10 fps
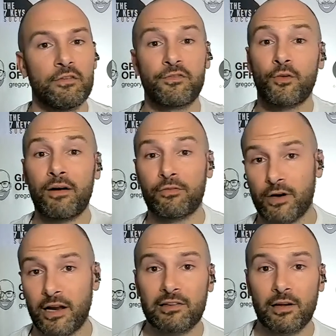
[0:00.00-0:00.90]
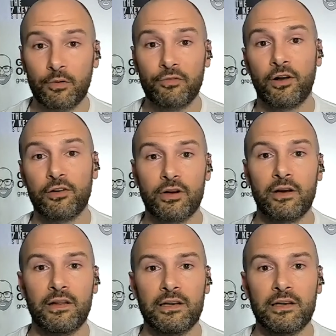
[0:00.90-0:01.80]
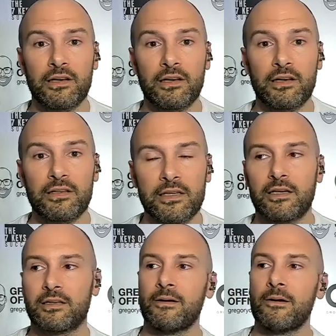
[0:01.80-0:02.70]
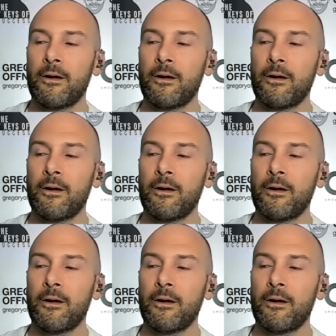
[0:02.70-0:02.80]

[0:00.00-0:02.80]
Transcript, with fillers: forever and some are frustrated that it didn't.